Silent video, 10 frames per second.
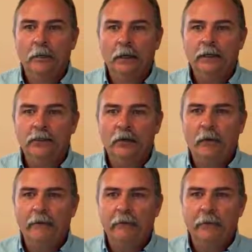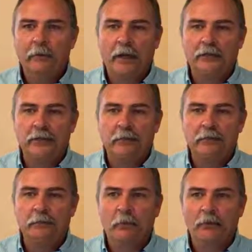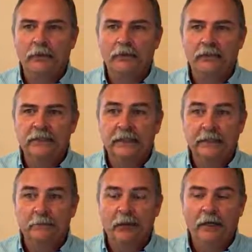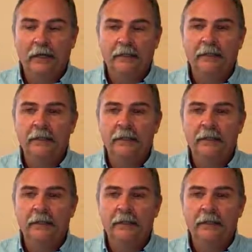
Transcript: What I took away from the project was more than just the end product,